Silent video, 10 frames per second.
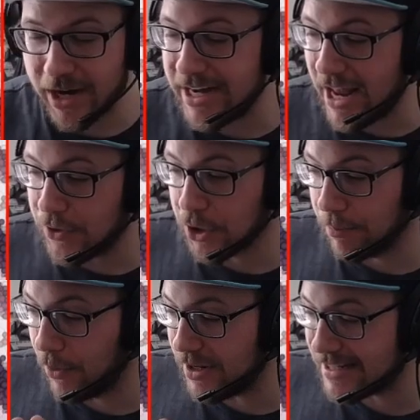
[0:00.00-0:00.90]
and now your
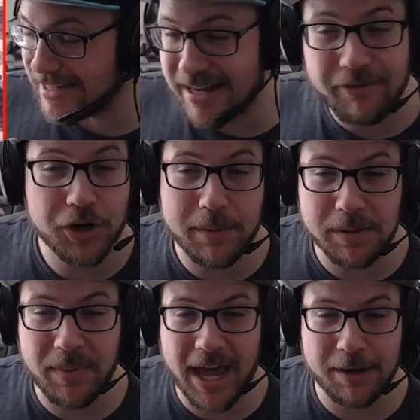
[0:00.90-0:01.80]
opponent's never coming
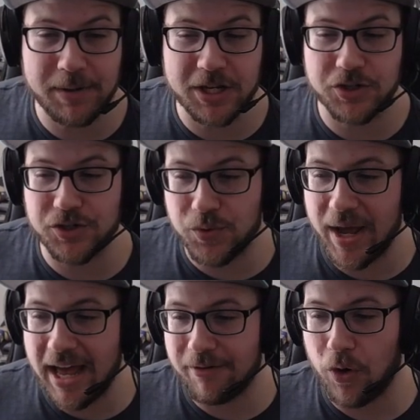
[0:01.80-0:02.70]
back because you have